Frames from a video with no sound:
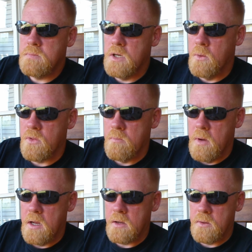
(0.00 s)
deal with the
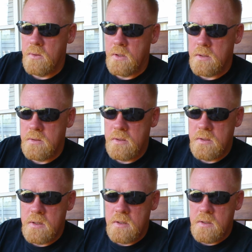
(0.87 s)
medical, and
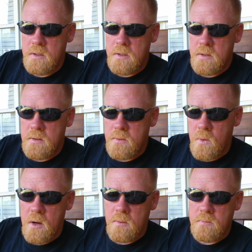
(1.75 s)

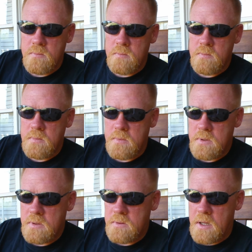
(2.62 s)
well,
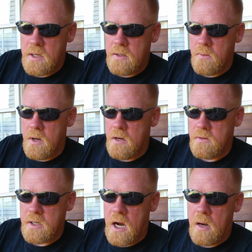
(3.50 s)
they don't have
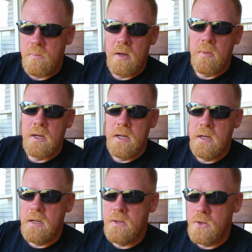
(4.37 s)
a copy of my
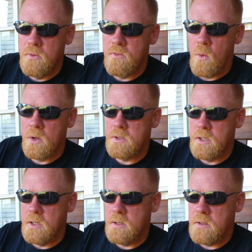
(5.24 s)
DD-214,
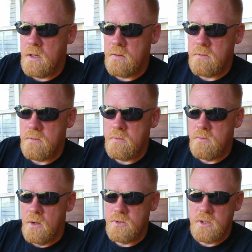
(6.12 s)
and
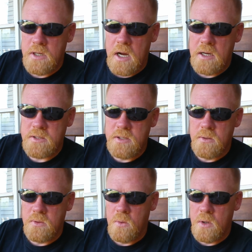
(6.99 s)
those of you guys who
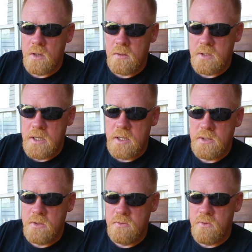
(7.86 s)
don't know what a
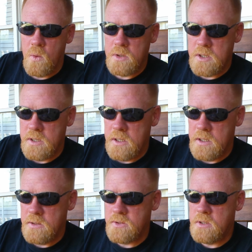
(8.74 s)
DD-214
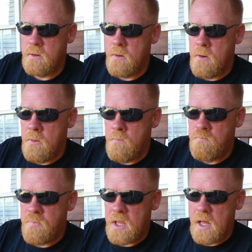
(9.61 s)

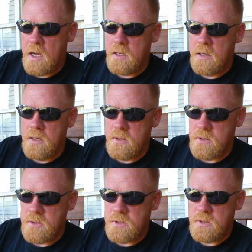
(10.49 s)
is, that
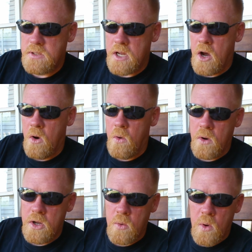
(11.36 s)
is the
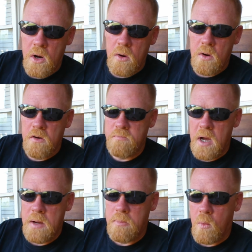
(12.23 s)
holy grail of
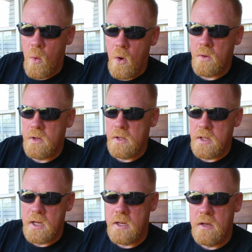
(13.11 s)
paperwork that
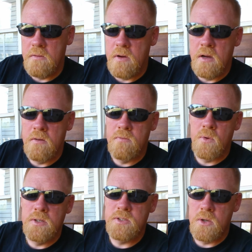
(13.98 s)
they give
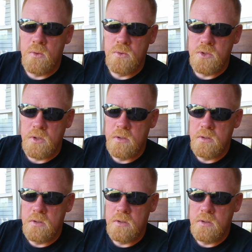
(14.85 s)
every soldier